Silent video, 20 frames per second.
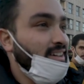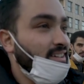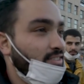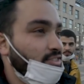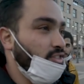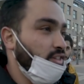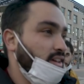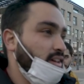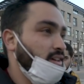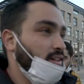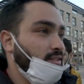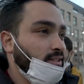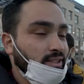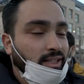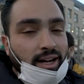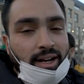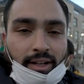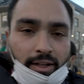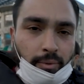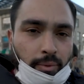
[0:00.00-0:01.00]
a thing
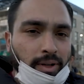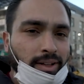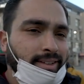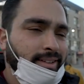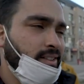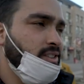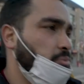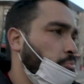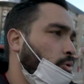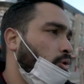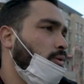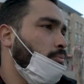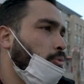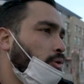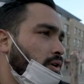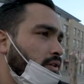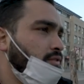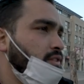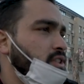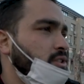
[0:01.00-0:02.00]
so that I could really explore
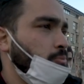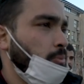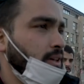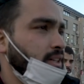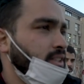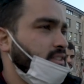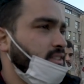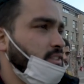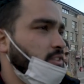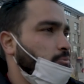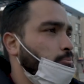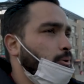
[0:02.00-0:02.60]
more of these places,